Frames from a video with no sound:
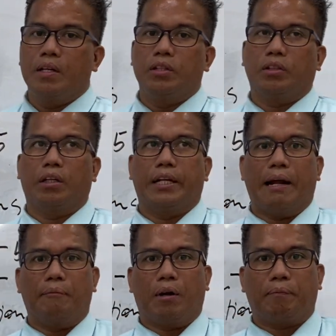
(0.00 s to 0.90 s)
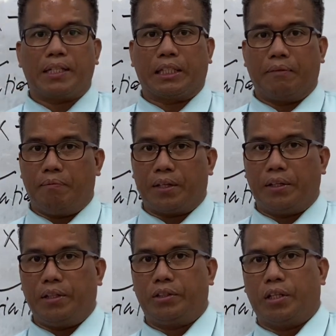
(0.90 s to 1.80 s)
So the number of positive
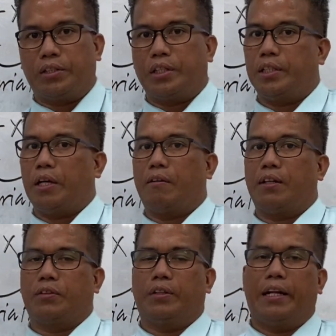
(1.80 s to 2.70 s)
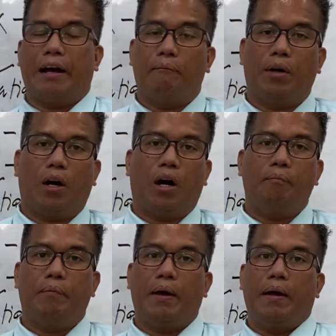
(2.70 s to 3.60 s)
variations is equals to the number
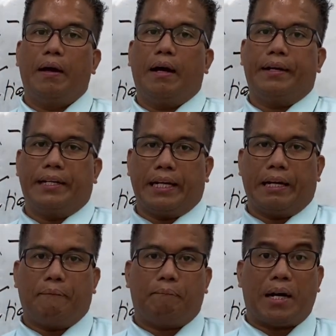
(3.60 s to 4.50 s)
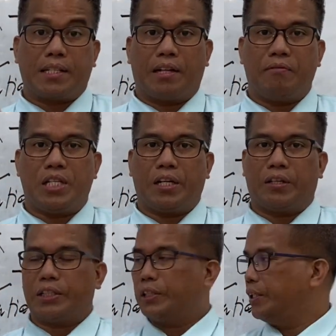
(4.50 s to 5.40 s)
of the positive
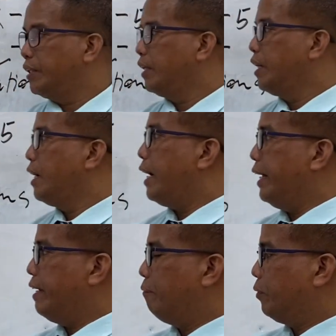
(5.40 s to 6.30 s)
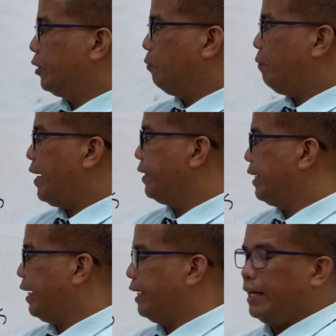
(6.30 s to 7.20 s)
zeros. And then to find
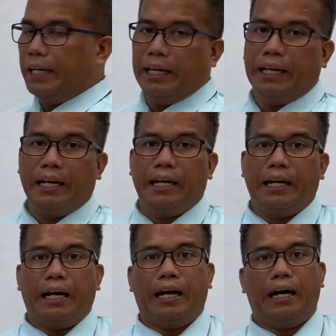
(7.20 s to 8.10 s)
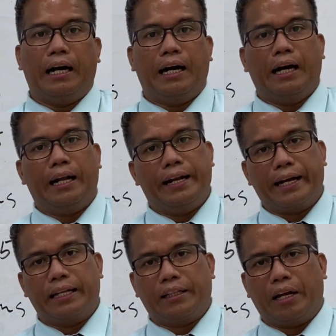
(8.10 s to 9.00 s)
the
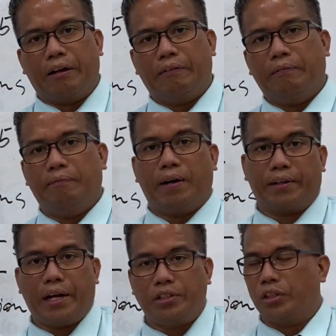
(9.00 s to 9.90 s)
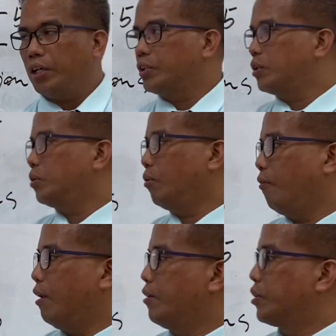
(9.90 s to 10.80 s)
negative variations, we
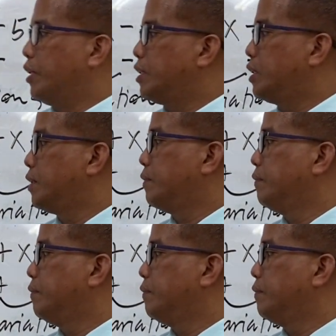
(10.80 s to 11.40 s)
will use this